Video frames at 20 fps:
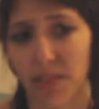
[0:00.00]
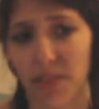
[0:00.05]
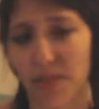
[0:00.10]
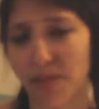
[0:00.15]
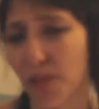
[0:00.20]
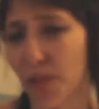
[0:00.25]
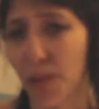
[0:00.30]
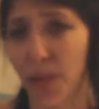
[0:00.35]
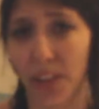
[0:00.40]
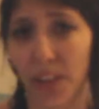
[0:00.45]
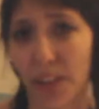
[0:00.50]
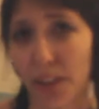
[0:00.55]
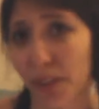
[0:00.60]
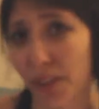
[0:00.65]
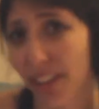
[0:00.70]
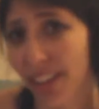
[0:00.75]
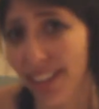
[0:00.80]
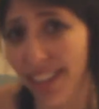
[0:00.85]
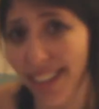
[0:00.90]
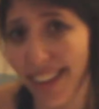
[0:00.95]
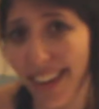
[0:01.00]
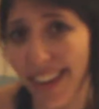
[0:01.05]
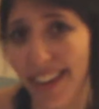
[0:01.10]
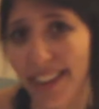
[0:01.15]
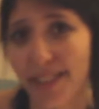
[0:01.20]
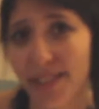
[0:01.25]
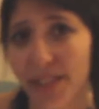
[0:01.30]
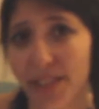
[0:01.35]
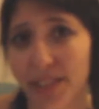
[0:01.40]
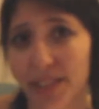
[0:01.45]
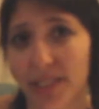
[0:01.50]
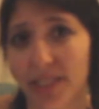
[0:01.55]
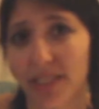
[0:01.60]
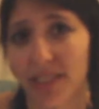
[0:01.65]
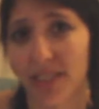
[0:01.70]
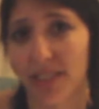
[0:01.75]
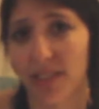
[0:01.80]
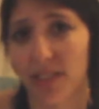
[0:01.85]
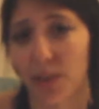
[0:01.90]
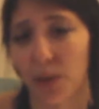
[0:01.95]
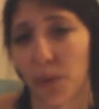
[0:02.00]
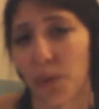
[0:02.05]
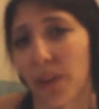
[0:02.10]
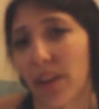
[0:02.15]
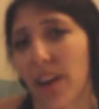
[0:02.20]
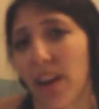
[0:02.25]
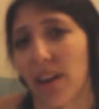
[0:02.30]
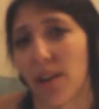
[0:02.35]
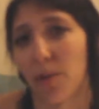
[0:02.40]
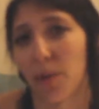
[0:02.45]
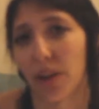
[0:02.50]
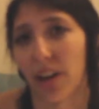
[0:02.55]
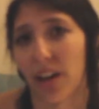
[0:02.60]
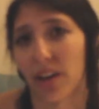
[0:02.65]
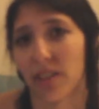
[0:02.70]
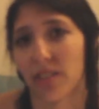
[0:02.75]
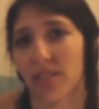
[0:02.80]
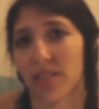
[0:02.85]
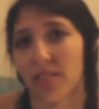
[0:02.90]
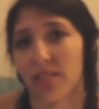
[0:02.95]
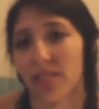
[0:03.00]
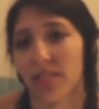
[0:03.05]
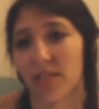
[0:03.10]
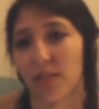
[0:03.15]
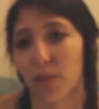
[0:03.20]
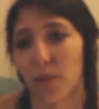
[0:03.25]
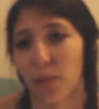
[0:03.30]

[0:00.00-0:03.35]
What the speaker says: you can do it, and just don't let anyone else